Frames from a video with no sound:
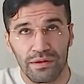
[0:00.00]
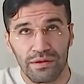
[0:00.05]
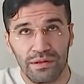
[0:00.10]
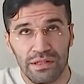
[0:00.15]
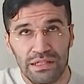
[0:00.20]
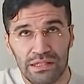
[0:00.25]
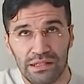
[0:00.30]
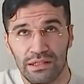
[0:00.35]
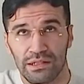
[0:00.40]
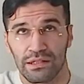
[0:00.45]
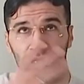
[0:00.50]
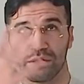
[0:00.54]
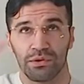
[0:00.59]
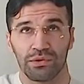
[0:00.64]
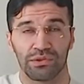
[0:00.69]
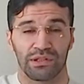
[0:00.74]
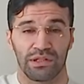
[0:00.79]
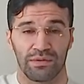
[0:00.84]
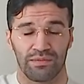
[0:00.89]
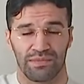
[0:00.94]

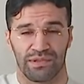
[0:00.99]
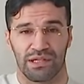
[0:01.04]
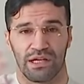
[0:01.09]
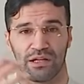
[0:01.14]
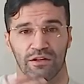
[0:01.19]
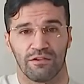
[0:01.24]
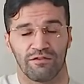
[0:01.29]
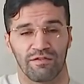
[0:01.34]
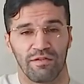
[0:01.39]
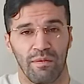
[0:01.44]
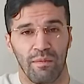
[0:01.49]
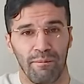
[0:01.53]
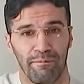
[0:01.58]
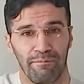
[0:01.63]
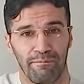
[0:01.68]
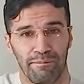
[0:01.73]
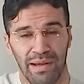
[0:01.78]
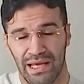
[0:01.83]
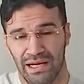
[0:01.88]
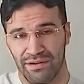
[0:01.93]
disclosed himself,
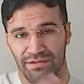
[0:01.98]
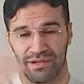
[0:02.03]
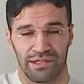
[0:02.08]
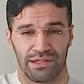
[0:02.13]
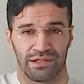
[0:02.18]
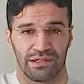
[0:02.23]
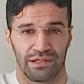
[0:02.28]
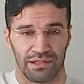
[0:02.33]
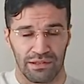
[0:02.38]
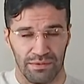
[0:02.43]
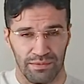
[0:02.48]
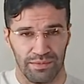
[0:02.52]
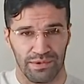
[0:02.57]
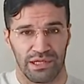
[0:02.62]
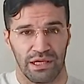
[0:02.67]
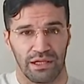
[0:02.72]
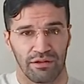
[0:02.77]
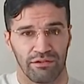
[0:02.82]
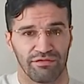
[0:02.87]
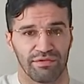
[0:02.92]
manifested
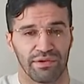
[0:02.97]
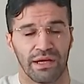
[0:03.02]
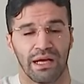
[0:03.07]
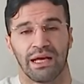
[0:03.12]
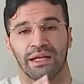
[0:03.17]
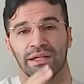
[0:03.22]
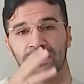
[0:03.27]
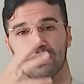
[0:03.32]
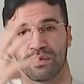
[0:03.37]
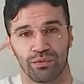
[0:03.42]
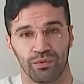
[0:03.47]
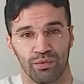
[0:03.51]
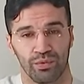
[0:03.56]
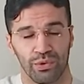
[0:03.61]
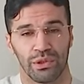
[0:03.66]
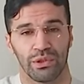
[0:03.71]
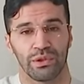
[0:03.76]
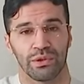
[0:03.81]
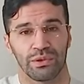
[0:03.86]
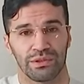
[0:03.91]
himself, and the
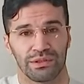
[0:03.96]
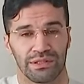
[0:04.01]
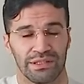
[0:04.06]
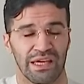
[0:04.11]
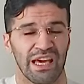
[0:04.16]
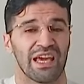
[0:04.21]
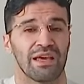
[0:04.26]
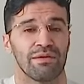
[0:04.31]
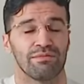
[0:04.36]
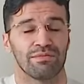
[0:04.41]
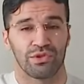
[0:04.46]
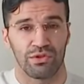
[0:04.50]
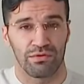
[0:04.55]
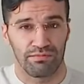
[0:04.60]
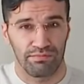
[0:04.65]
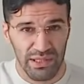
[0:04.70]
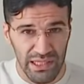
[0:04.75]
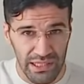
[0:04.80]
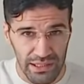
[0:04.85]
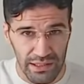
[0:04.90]
world came to
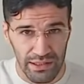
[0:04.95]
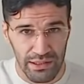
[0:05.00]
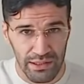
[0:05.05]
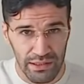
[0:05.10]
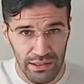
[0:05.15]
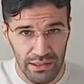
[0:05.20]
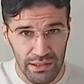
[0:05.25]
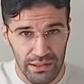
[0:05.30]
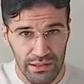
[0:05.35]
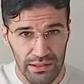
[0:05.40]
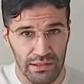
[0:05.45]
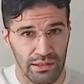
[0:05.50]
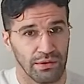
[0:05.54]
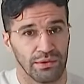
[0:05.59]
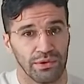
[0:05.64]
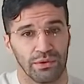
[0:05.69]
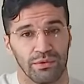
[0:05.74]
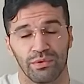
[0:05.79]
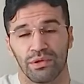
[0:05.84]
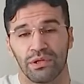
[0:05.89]
be. So
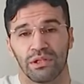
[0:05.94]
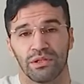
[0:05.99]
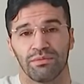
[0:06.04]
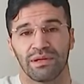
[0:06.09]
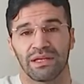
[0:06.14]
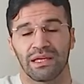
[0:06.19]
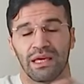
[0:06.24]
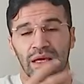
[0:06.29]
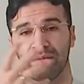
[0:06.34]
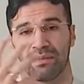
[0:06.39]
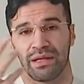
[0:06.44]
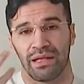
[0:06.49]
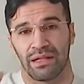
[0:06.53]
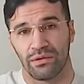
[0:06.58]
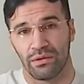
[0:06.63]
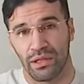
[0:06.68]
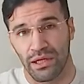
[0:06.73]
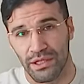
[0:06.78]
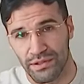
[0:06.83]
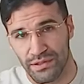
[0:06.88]
the world became
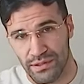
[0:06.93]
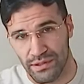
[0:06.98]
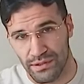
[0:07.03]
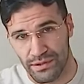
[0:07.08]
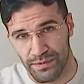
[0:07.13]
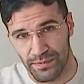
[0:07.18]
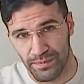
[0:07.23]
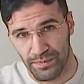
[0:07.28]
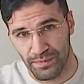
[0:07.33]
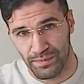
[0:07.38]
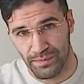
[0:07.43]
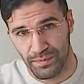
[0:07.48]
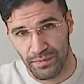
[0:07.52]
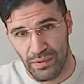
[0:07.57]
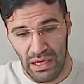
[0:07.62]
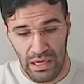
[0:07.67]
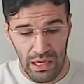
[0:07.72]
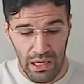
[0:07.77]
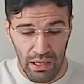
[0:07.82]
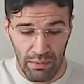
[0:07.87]
enlightened.
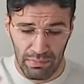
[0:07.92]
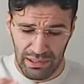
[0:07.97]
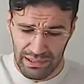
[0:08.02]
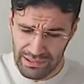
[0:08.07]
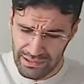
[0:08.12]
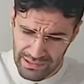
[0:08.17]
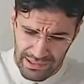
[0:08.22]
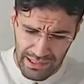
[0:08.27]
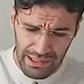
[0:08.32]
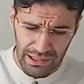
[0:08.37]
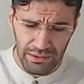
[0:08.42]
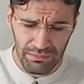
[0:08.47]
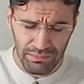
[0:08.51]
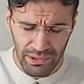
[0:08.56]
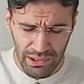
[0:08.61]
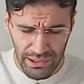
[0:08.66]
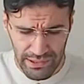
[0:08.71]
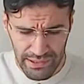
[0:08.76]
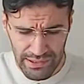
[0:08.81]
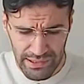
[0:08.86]
But in the second
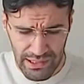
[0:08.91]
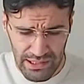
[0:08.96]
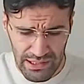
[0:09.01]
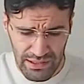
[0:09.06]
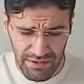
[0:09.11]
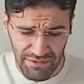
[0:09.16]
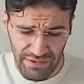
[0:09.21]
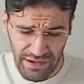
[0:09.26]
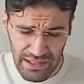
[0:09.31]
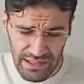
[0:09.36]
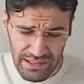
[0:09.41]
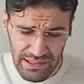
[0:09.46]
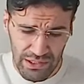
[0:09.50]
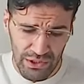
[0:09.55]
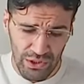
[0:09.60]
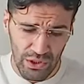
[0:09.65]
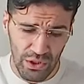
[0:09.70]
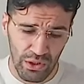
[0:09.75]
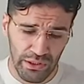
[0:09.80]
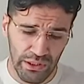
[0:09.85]
part, it says,
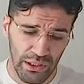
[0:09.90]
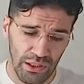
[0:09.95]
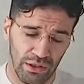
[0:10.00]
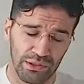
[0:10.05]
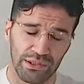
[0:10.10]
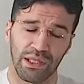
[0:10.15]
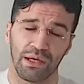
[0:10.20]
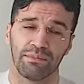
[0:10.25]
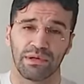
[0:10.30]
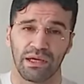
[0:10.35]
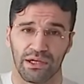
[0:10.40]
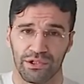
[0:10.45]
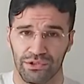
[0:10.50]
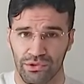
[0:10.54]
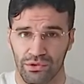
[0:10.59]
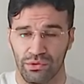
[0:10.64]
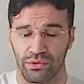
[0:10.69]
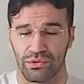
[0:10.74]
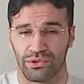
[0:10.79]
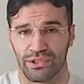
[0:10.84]
"Fezesh khak adam
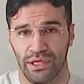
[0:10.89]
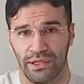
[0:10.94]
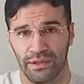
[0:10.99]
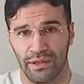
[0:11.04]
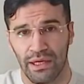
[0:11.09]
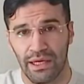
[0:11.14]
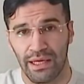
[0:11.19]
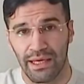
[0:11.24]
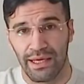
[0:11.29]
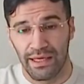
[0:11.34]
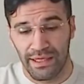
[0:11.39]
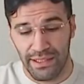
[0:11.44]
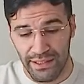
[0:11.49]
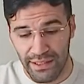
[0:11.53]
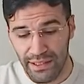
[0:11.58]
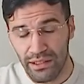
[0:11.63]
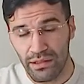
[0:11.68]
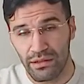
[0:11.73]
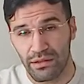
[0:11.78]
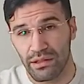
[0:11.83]
gasht gulshan."
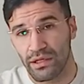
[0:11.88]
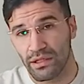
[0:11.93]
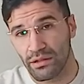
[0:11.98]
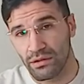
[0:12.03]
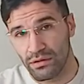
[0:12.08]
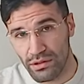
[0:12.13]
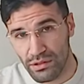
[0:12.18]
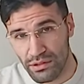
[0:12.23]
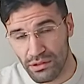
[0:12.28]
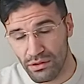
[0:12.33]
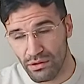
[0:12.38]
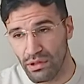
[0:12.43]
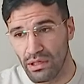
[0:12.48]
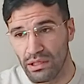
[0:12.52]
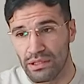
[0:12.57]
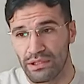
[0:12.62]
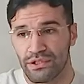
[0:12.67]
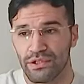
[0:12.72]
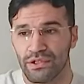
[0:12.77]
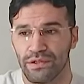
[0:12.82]
Here, according to
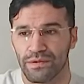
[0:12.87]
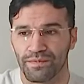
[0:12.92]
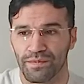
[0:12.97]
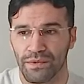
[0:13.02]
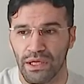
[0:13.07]
Lahiji,